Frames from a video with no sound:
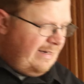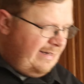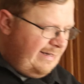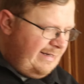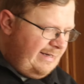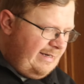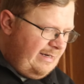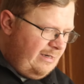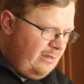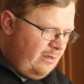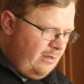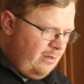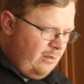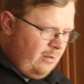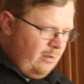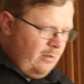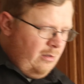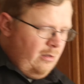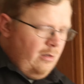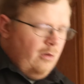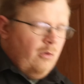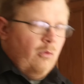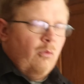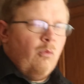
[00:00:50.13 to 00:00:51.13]
I need
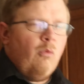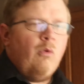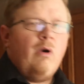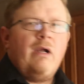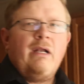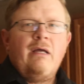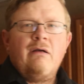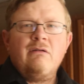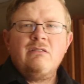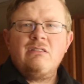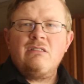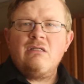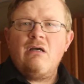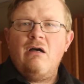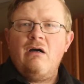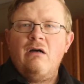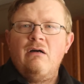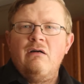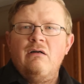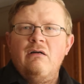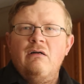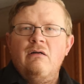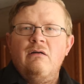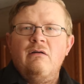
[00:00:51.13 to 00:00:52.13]
1 ounce
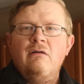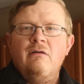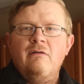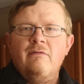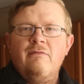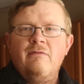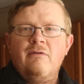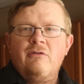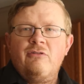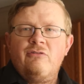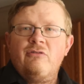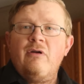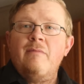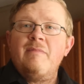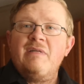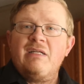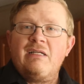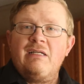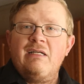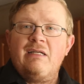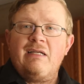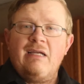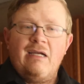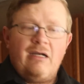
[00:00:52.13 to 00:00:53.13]
of Creme
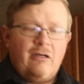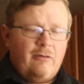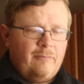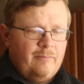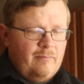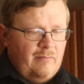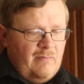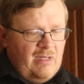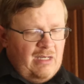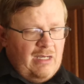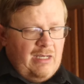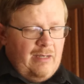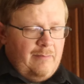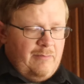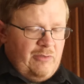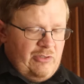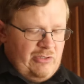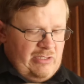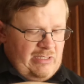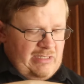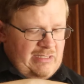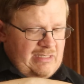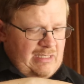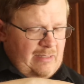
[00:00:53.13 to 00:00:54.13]
de Cacao. I am
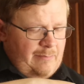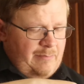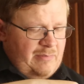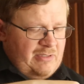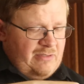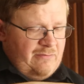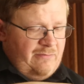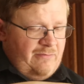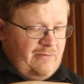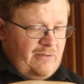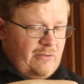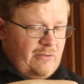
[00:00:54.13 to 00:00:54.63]
using Tempest